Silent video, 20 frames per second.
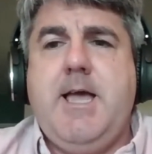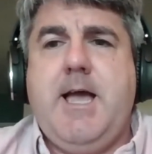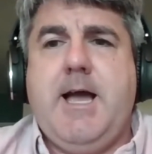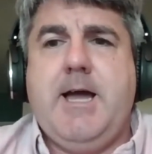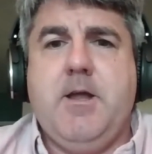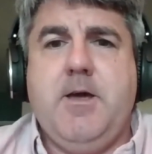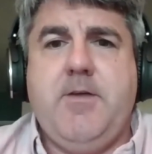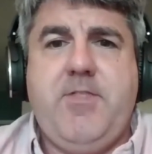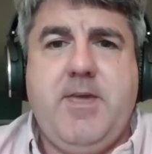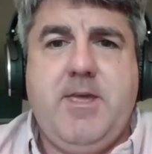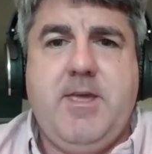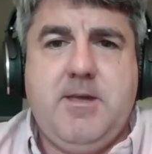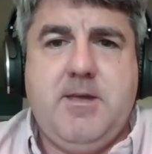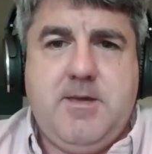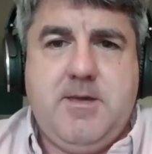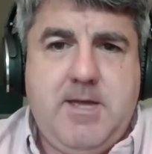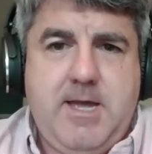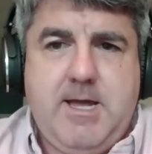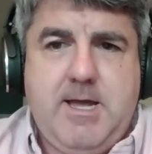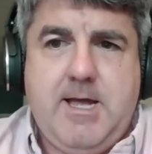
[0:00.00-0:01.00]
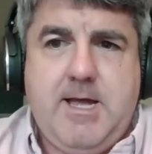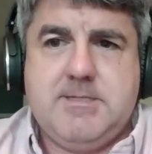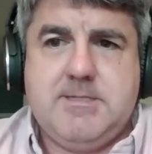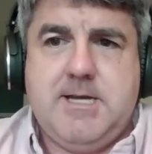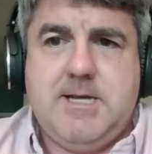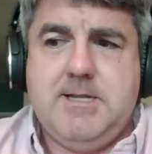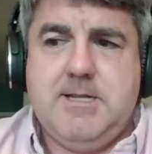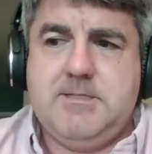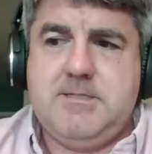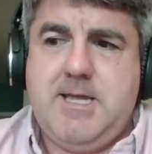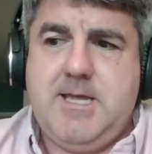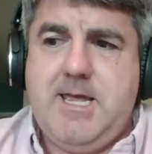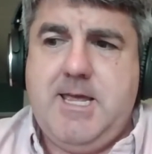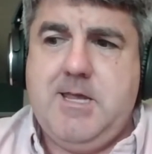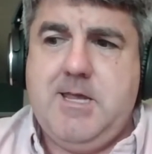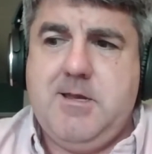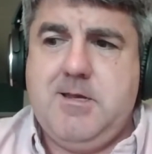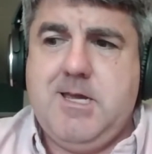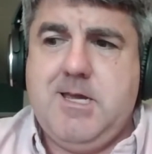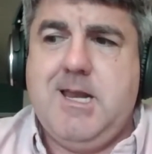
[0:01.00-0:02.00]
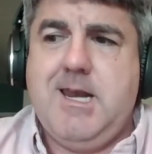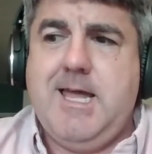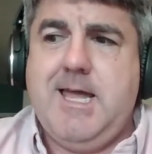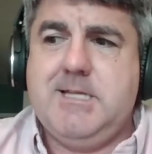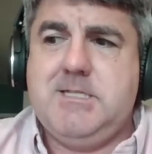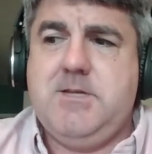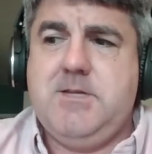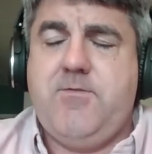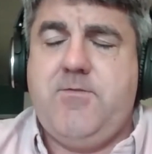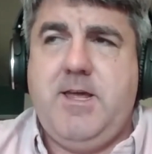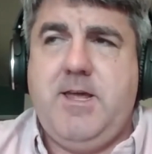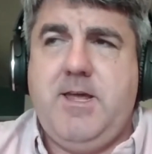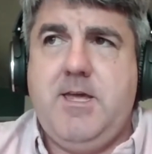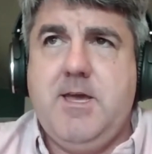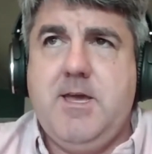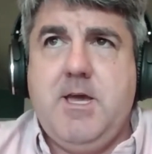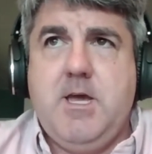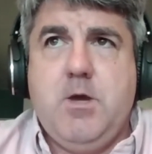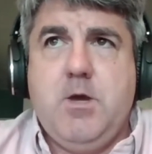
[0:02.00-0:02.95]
And I think, as Alan's saying, collectively,